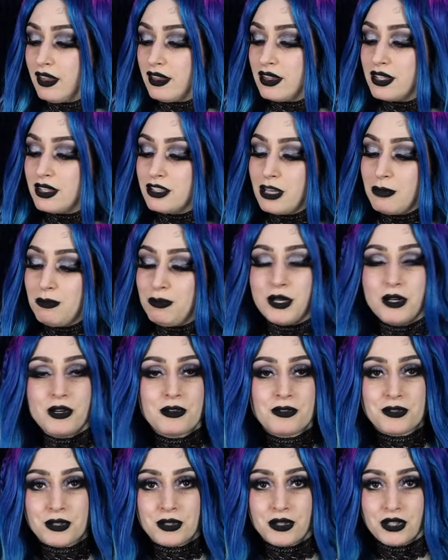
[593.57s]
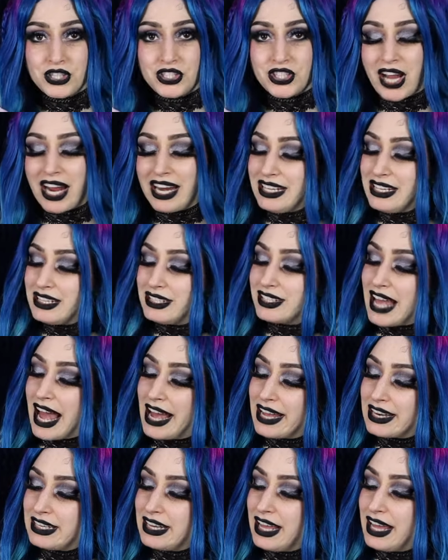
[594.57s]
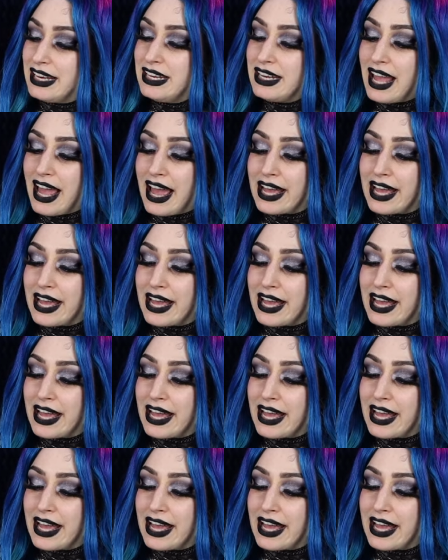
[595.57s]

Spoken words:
This is a beautiful shiny satin and it